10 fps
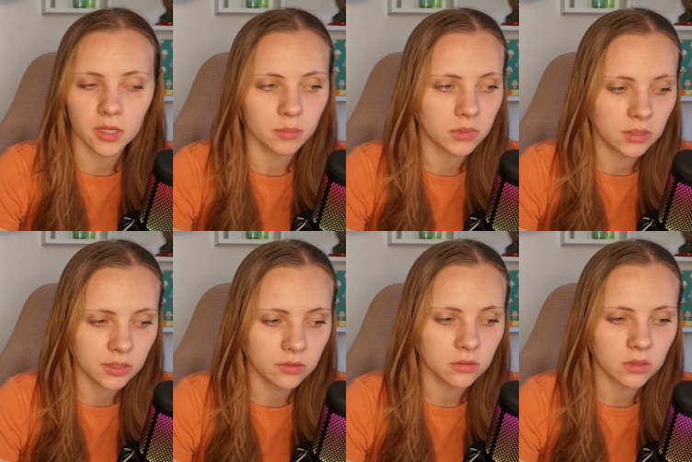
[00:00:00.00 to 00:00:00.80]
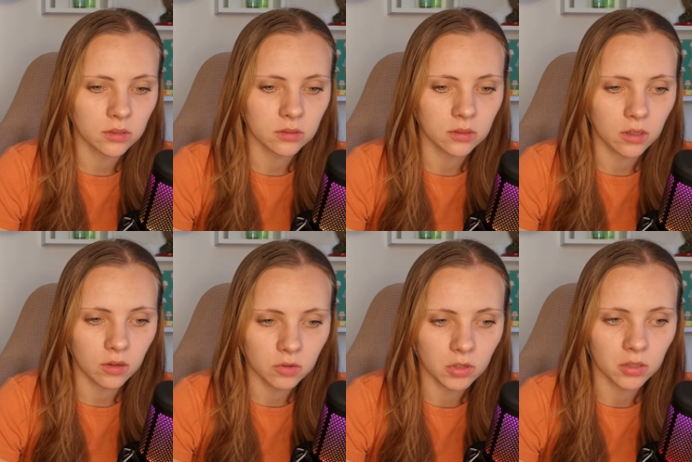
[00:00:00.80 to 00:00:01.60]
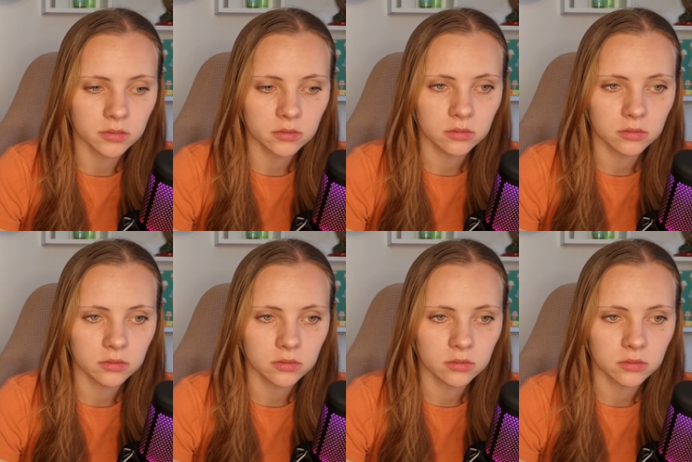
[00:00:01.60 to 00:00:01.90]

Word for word: i'm literally not